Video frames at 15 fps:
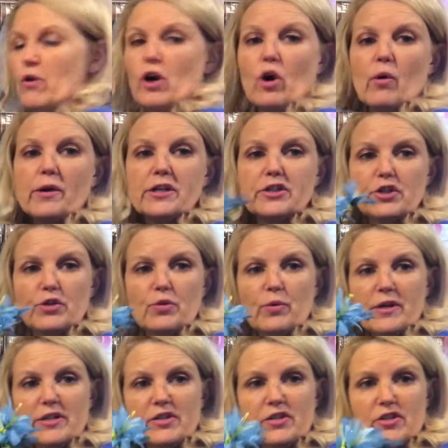going to
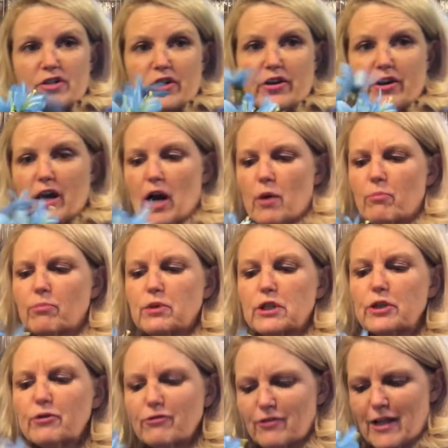insert our
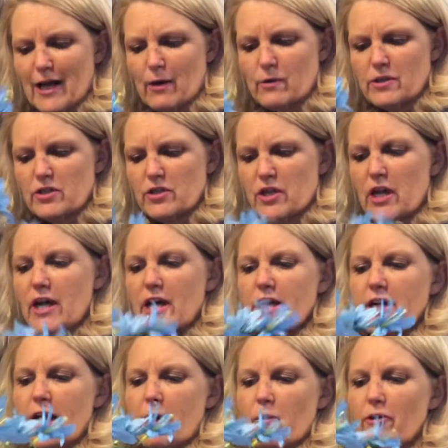blue flowers.
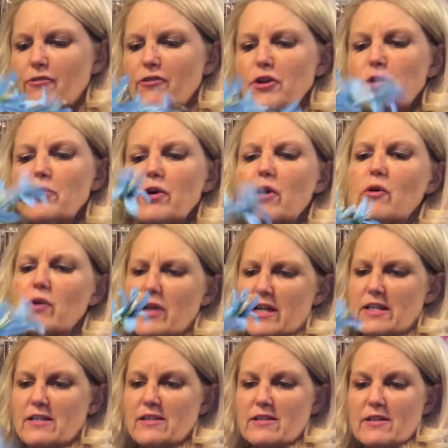Now if you
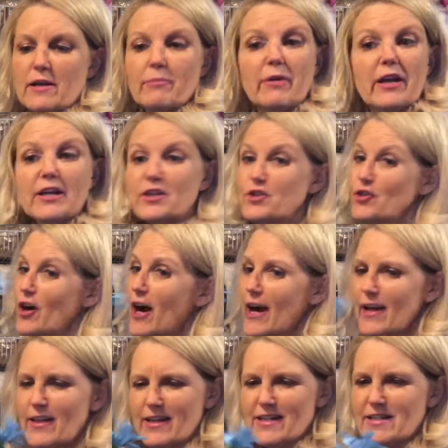notice, I'm going to try
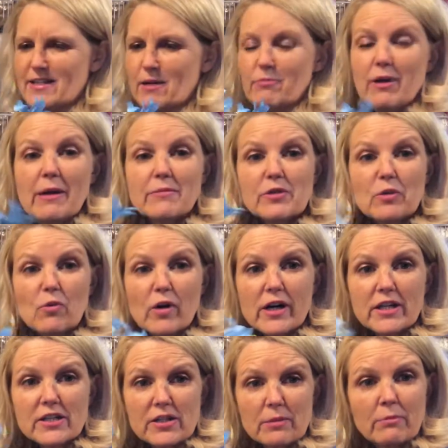this. Sometimes it
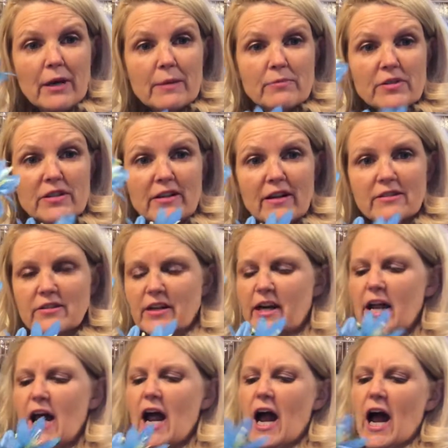works, sometimes it doesn't.
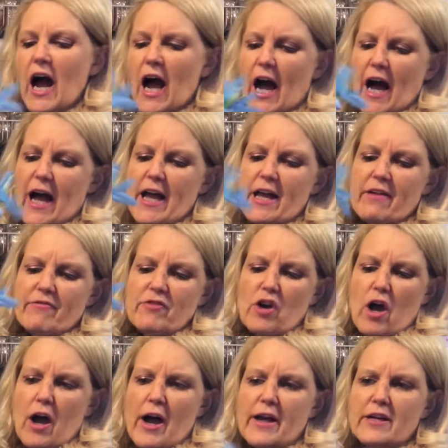I have
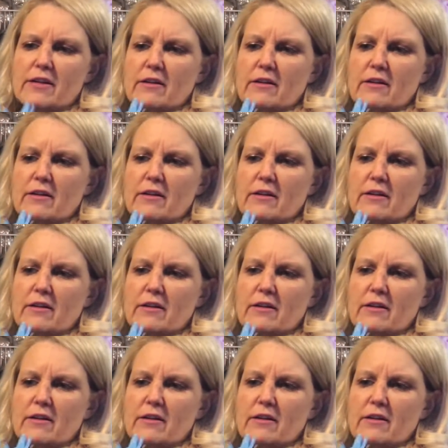not